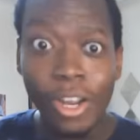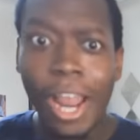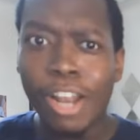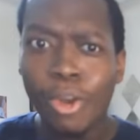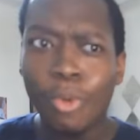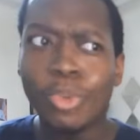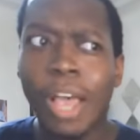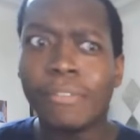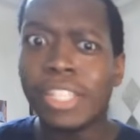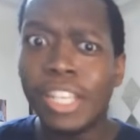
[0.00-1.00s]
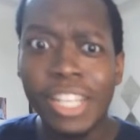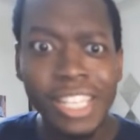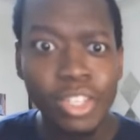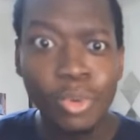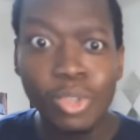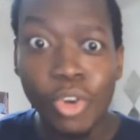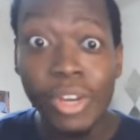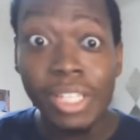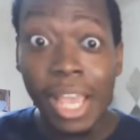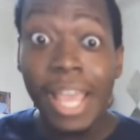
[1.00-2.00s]
And I know y'all seen these news
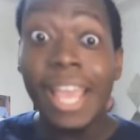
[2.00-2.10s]
stories.